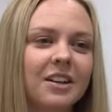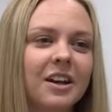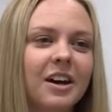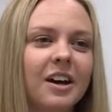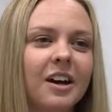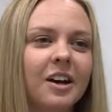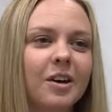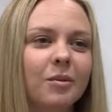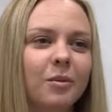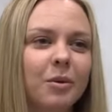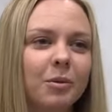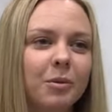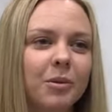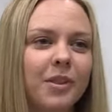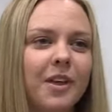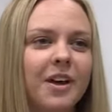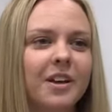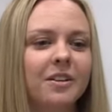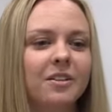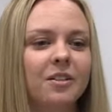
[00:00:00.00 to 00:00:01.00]
We would
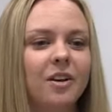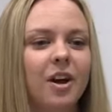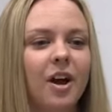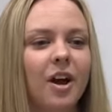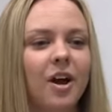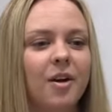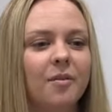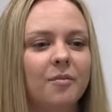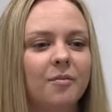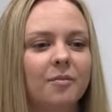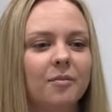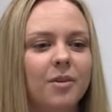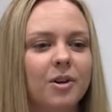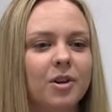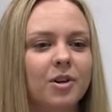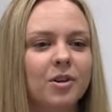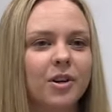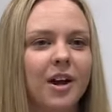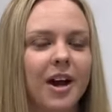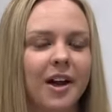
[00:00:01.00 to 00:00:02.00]
then
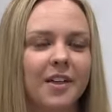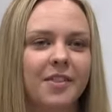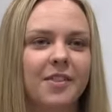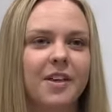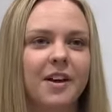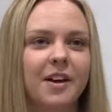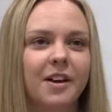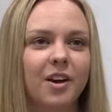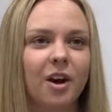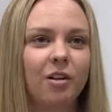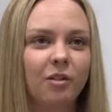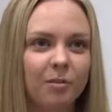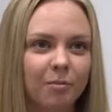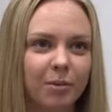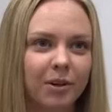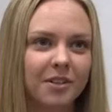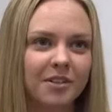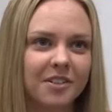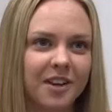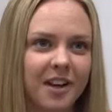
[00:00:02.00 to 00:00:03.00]
look at their current
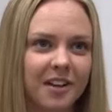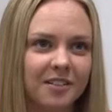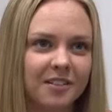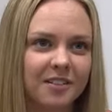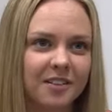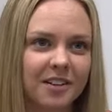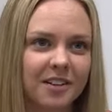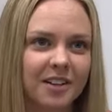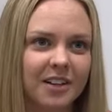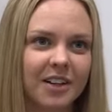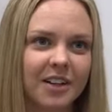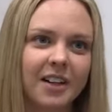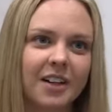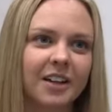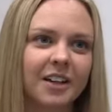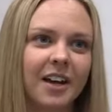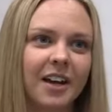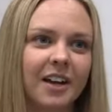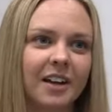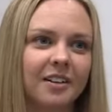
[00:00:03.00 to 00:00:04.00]
blood tests in
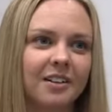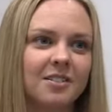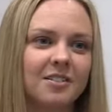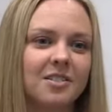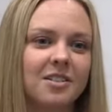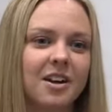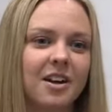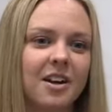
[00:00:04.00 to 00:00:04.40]
clinic and